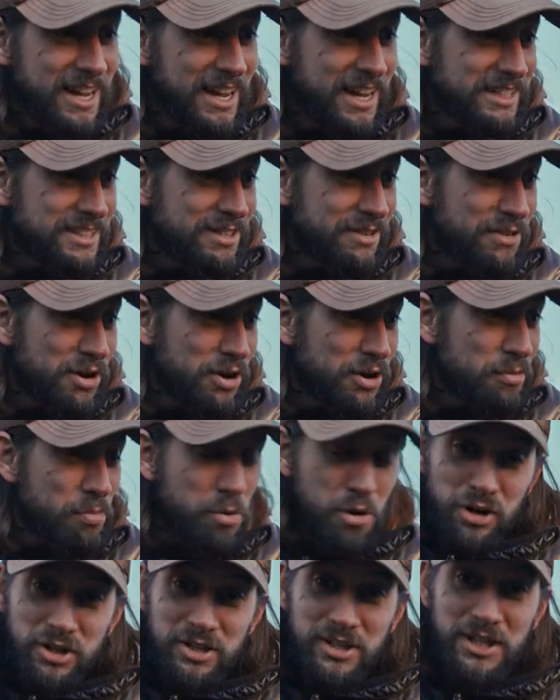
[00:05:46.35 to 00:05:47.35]
It's a very
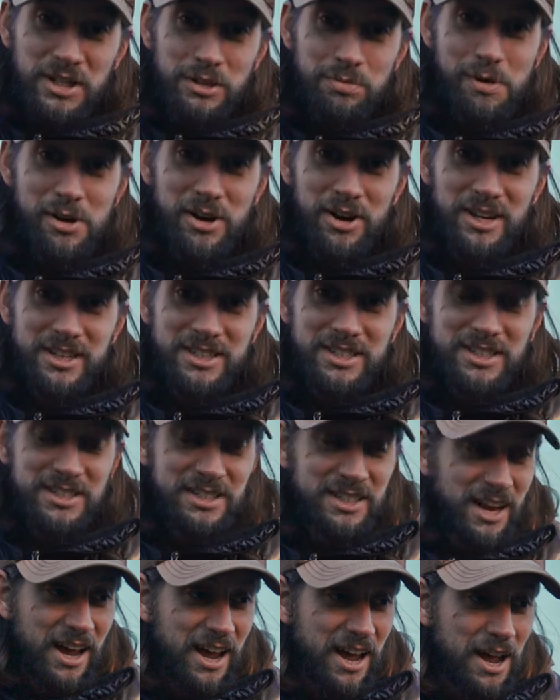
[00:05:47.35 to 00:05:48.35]
personal experience.